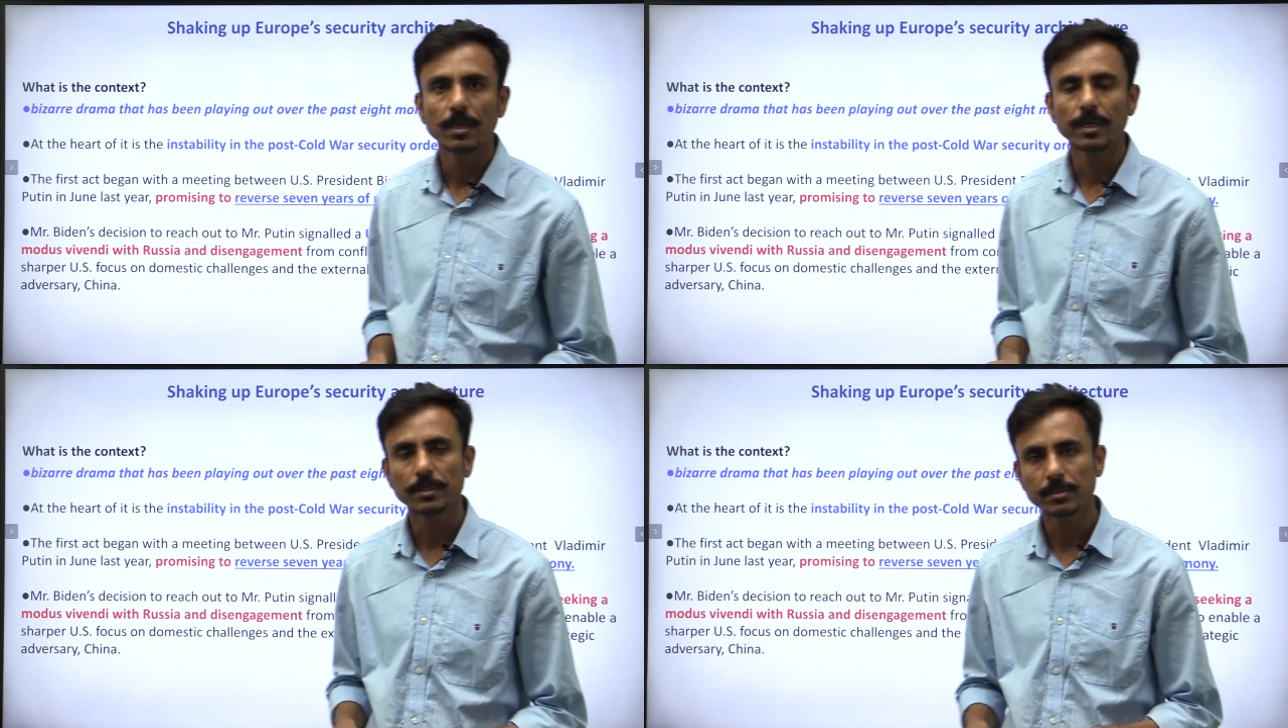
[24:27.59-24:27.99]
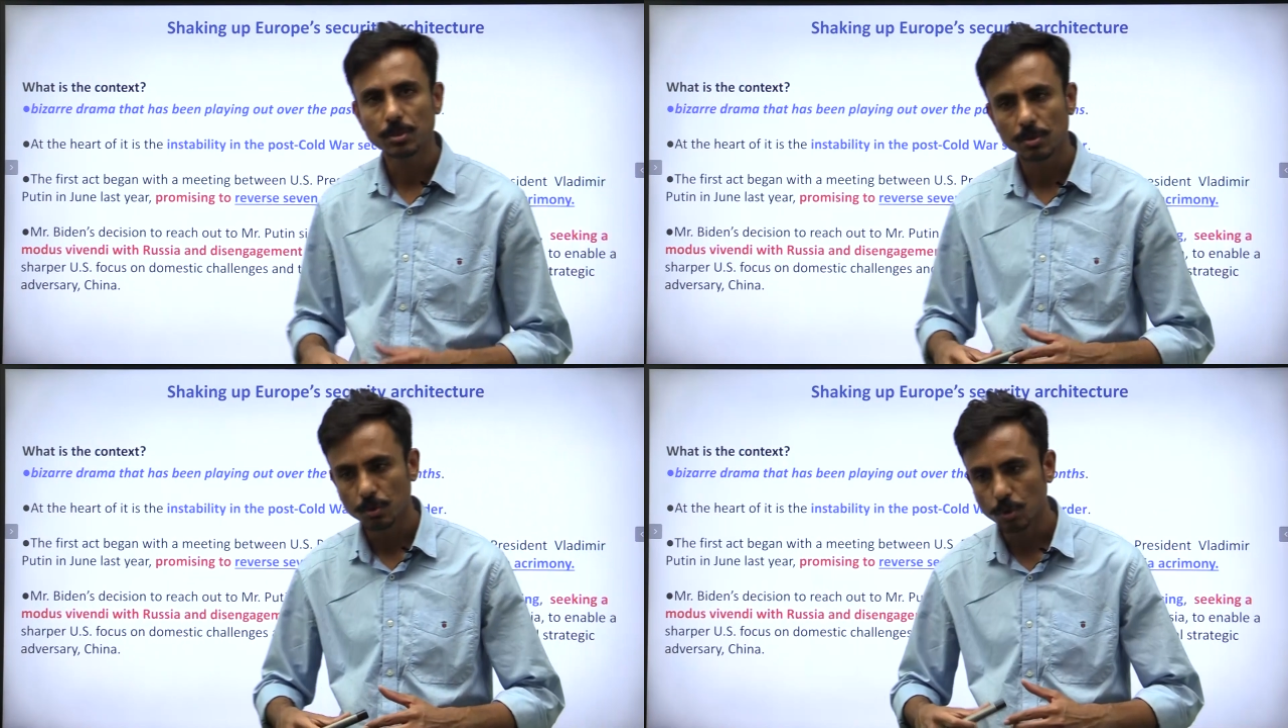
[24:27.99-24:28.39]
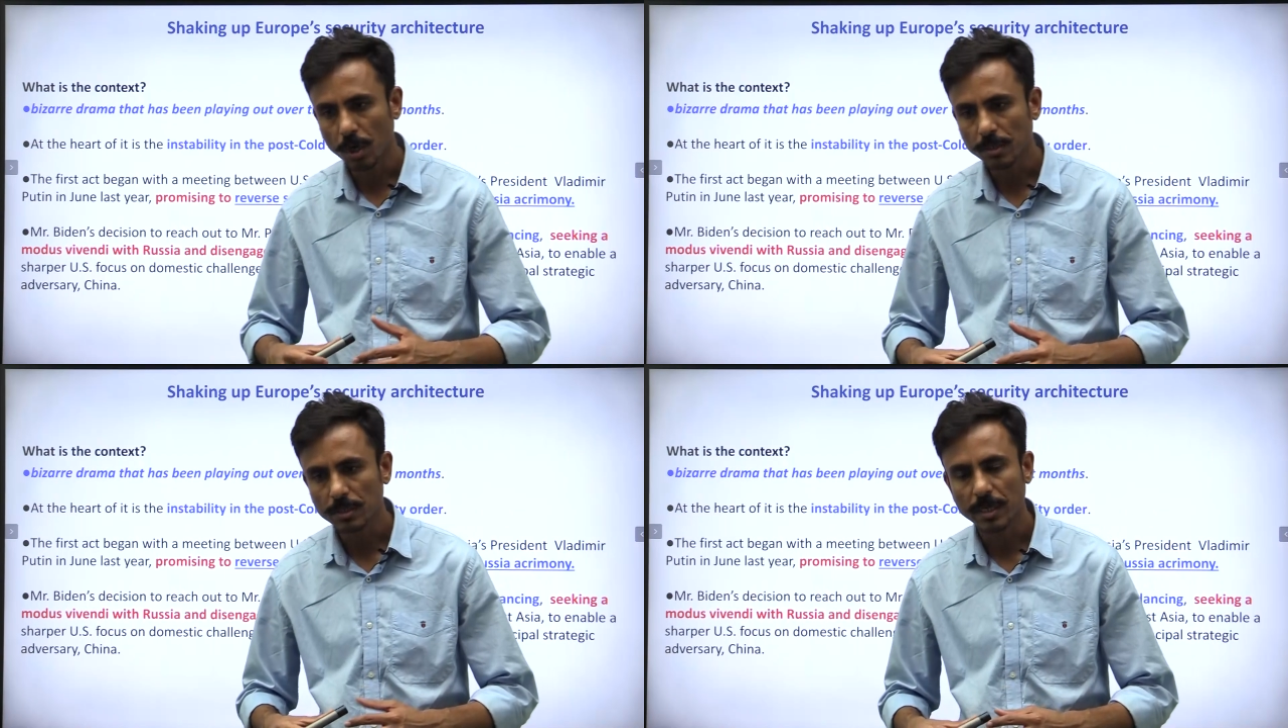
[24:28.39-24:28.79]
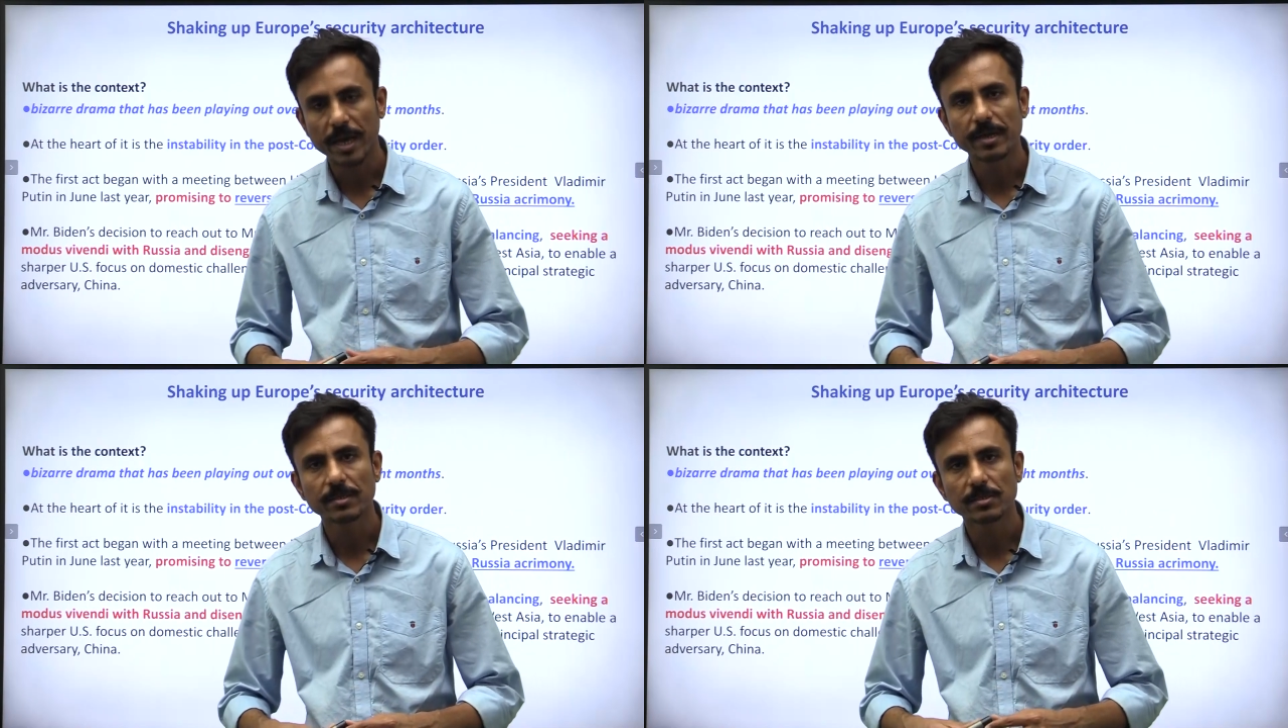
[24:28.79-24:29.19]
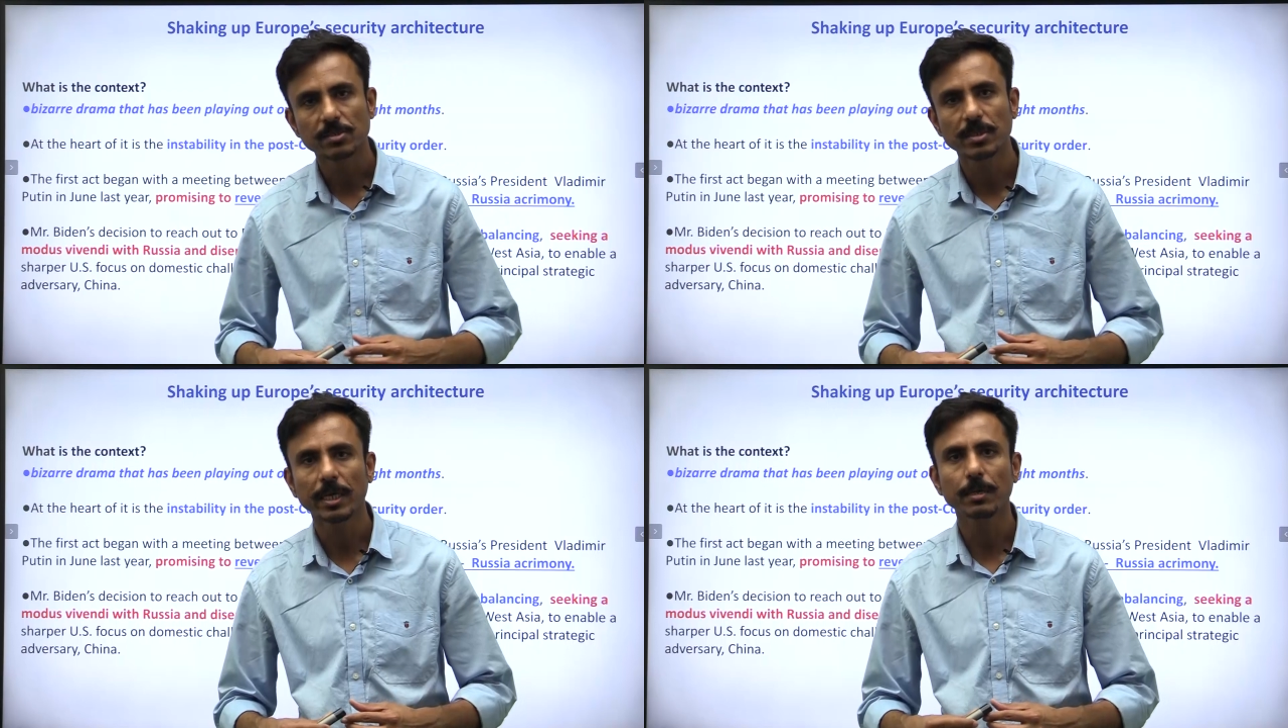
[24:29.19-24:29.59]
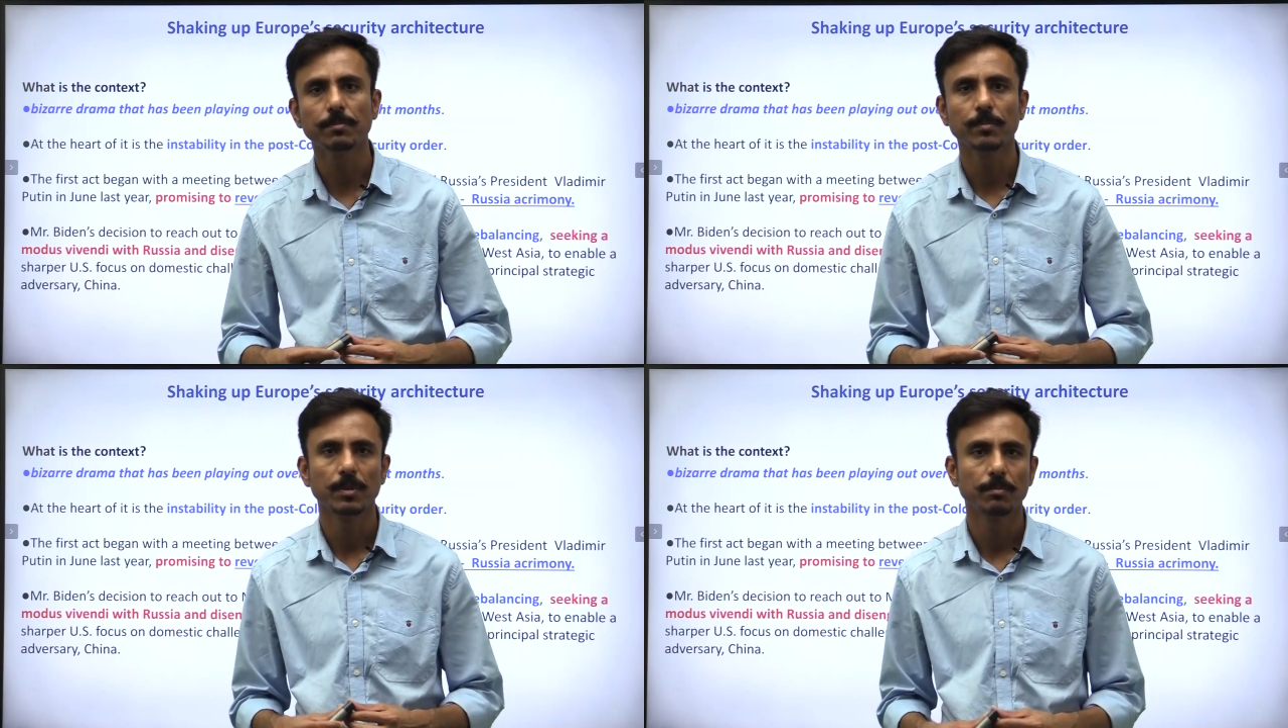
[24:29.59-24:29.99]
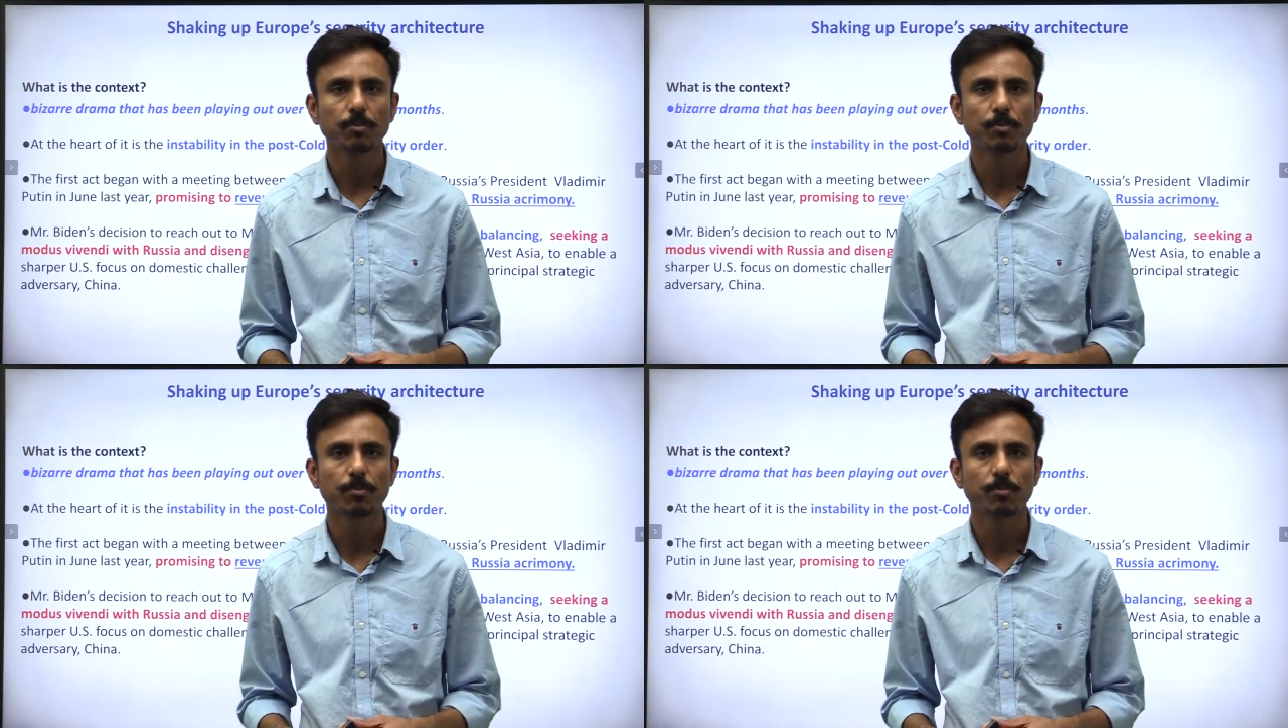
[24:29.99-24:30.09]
do not carry the same